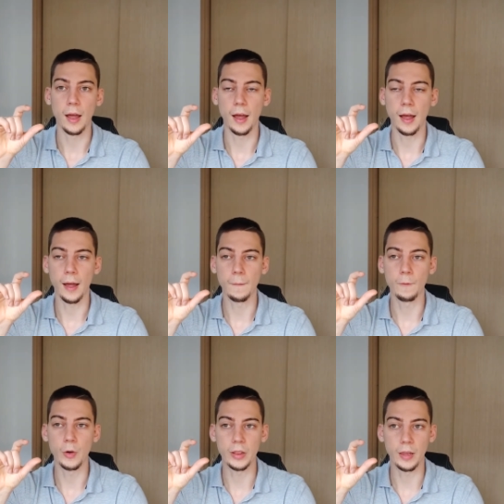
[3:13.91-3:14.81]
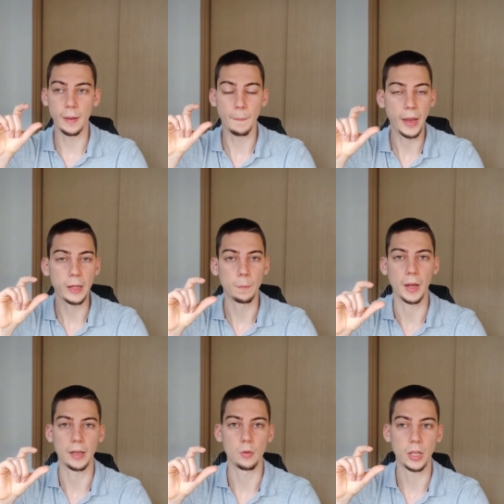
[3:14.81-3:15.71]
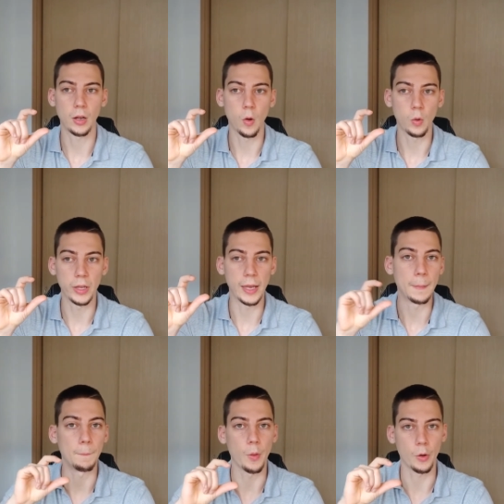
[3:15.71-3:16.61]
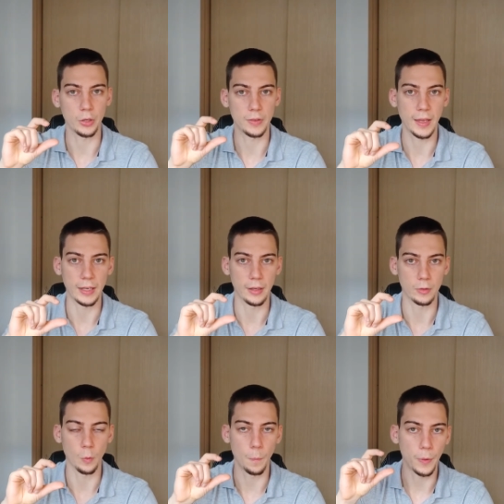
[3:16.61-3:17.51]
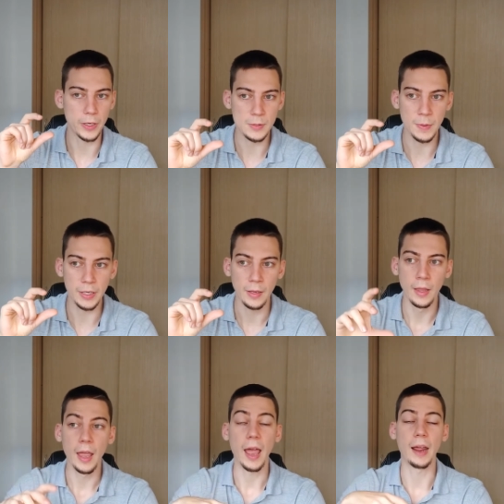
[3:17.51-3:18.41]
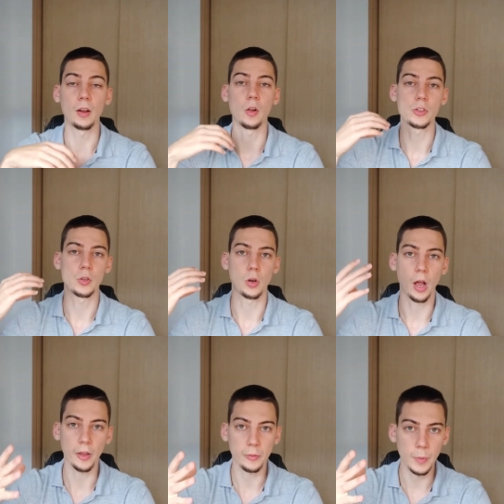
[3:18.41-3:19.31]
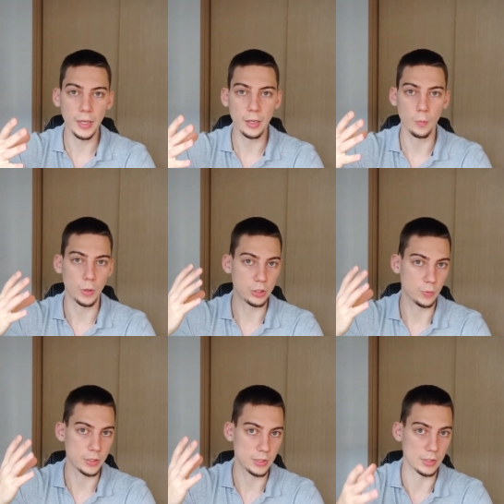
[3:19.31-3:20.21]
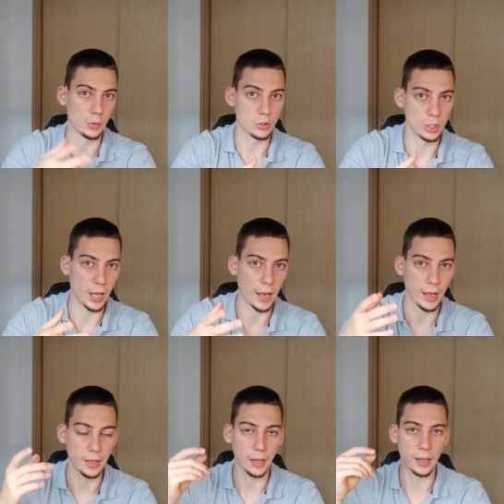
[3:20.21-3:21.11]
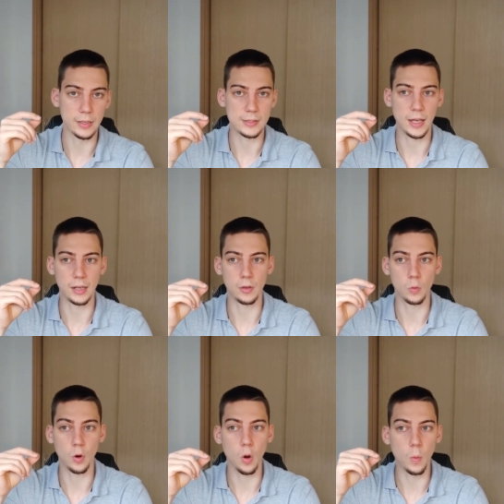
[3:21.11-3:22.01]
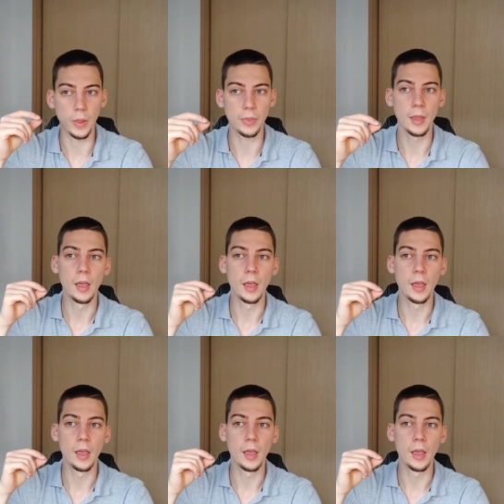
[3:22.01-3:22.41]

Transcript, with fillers: um, with the paid plan, you can only import data to Prismic and also Cosmic, which was the solution I uh, decided to go with